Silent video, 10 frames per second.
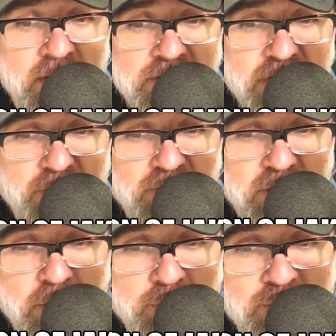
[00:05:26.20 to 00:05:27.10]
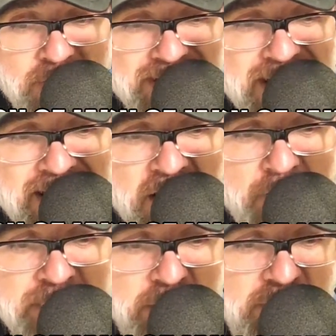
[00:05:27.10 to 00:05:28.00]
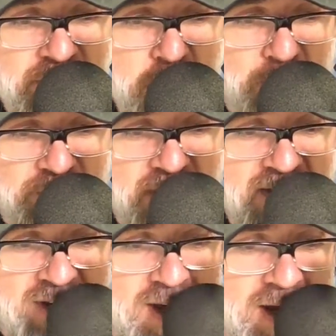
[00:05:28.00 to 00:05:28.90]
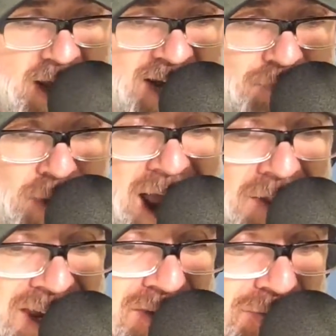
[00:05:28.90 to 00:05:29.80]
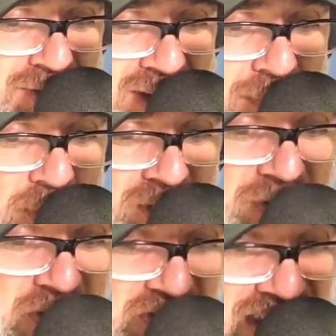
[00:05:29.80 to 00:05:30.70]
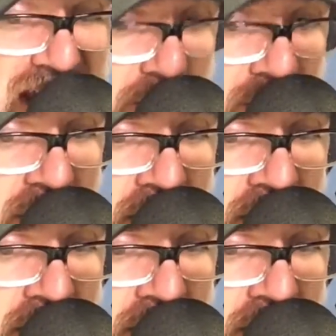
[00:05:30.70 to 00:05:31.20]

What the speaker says: Shares had closed Monday up nearly 2% and have rallied 15% this year.